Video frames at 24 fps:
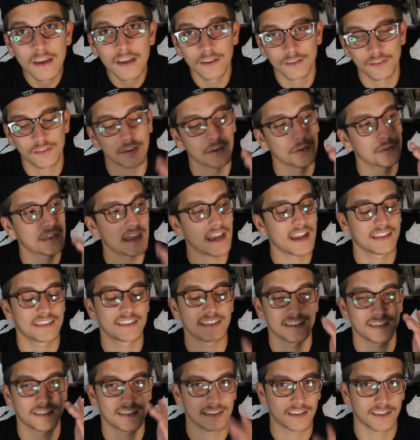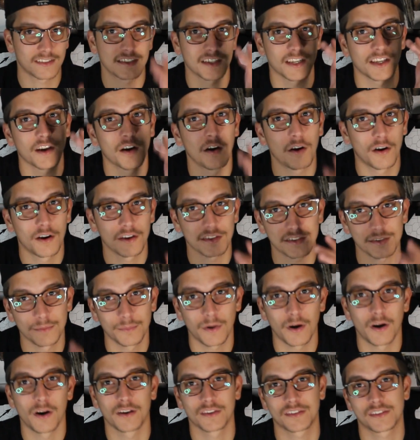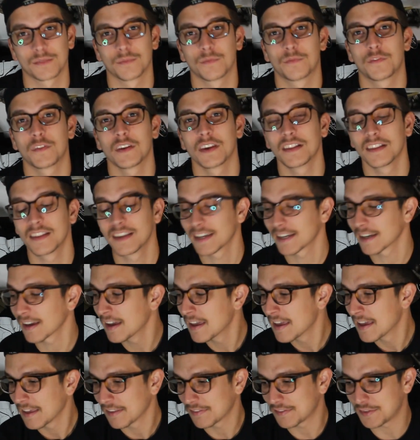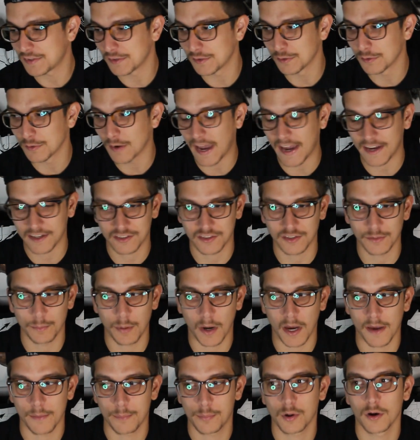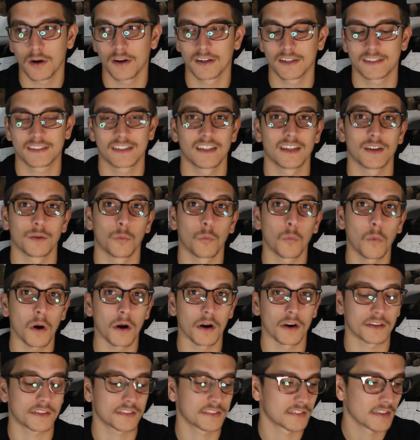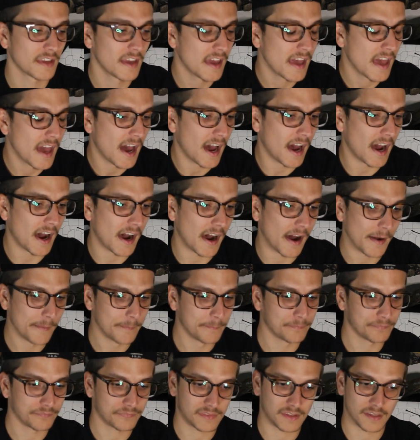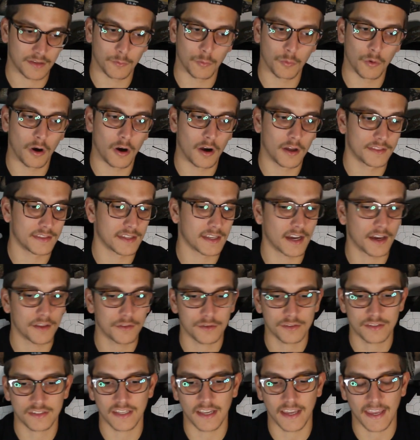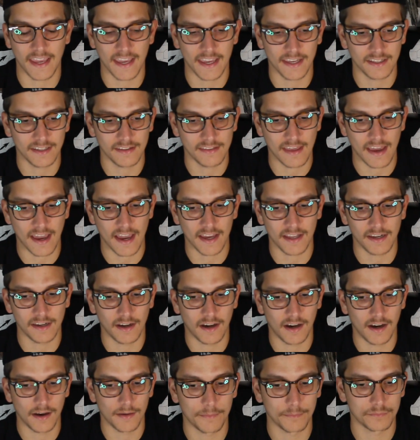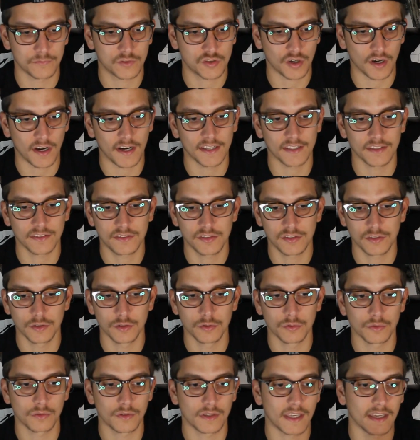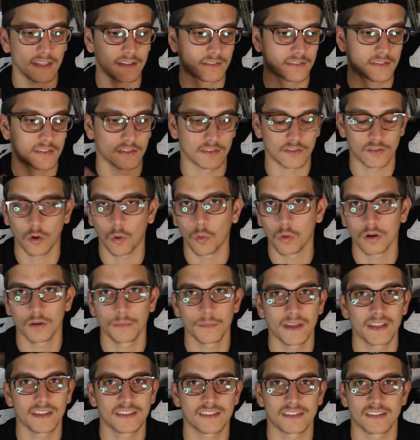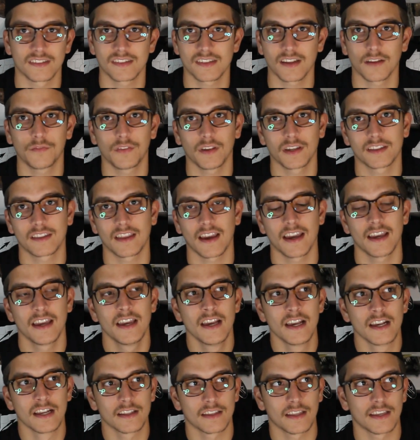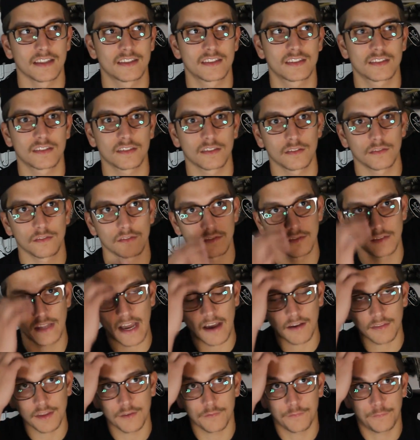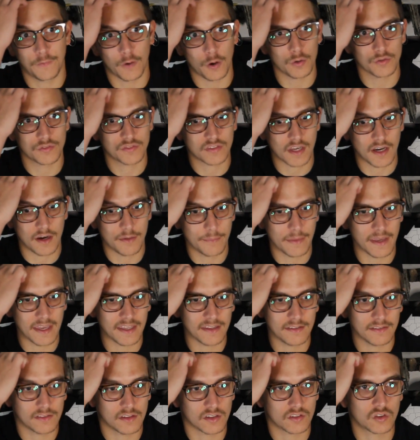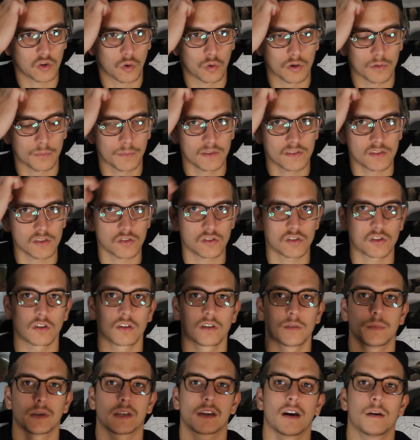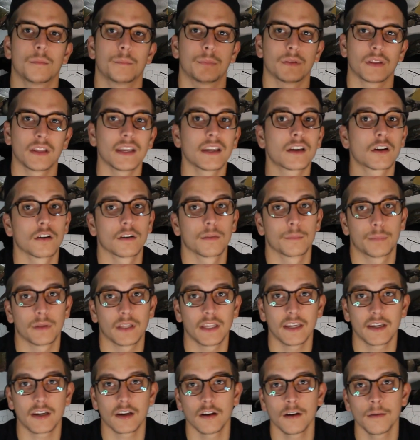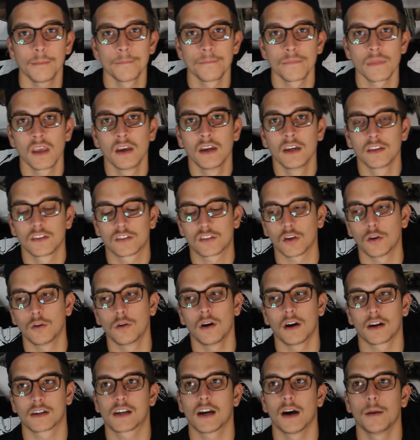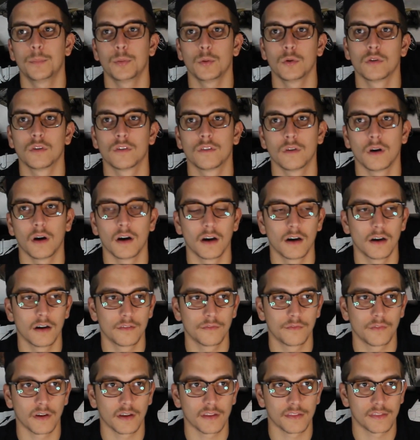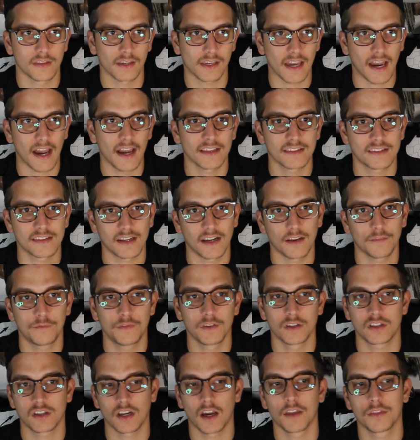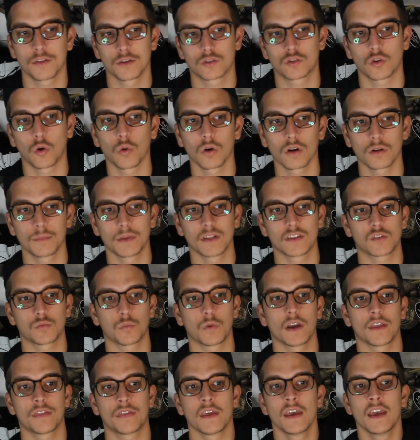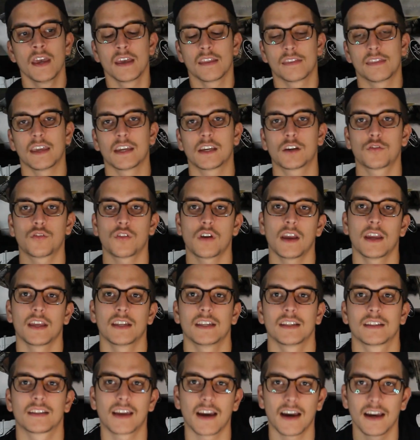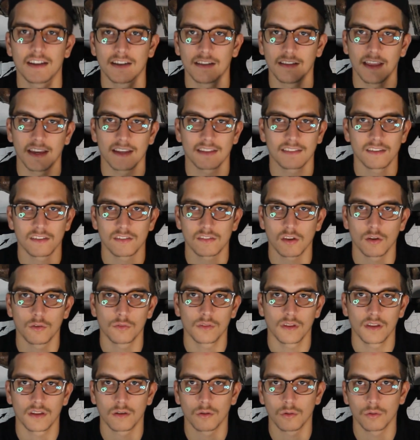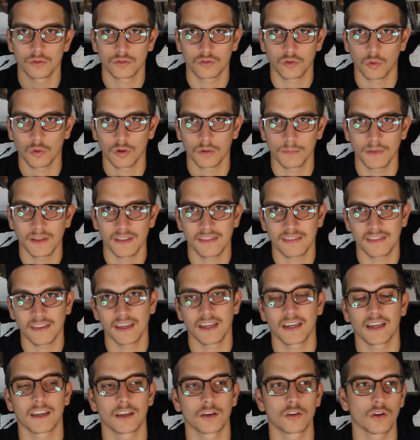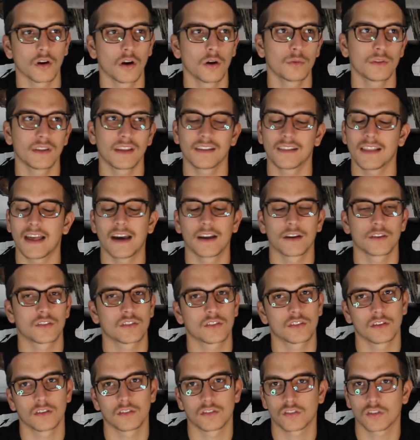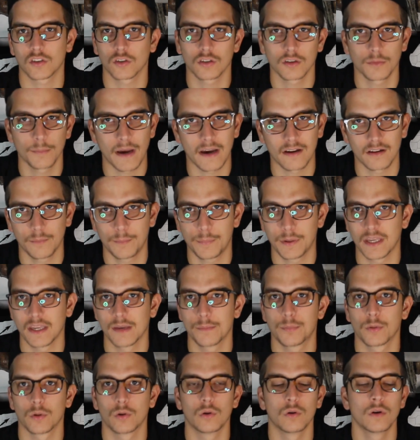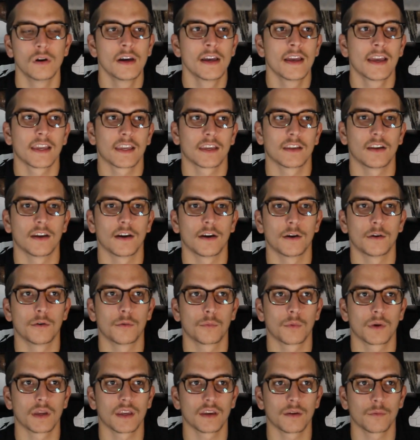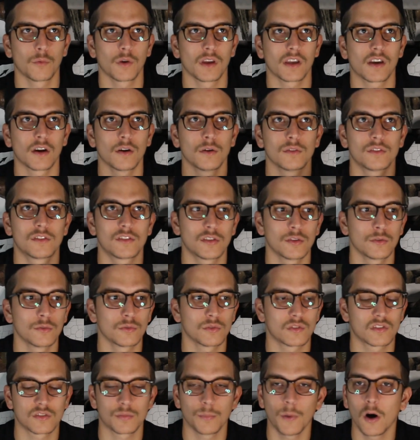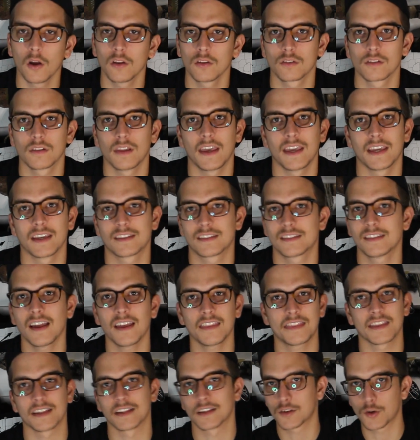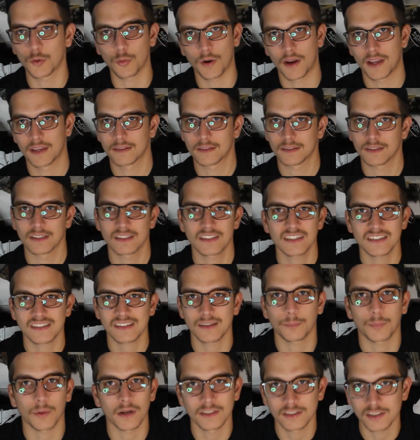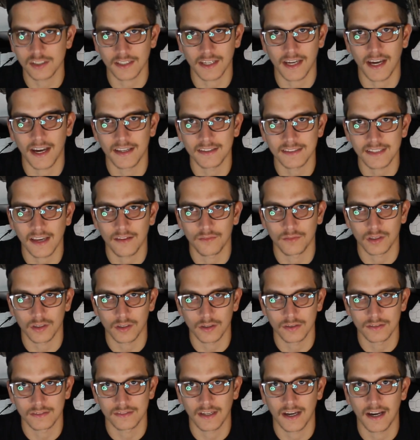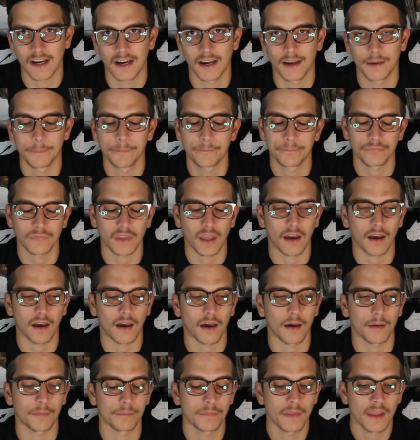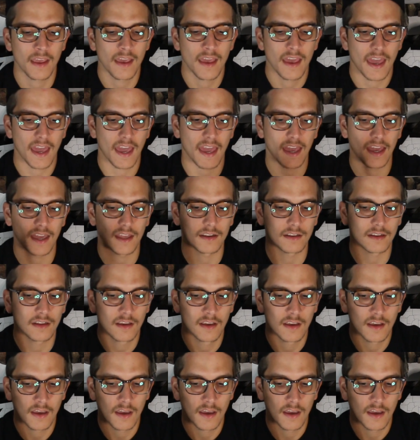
So that's such a awesome feeling to actually buy a product and it works. On the other hand of that, trying to get into tournaments and stuff like that, it's now that fall's come in, the tournaments are starting to become bleaker and bleaker. So a couple of the guys that I fish other tournaments with, they created kind of like this own little tournament thing. You're only allowed a certain amount of people. You know, we go to smaller lakes, nothing crazy, just a bunch of guys having a good time. And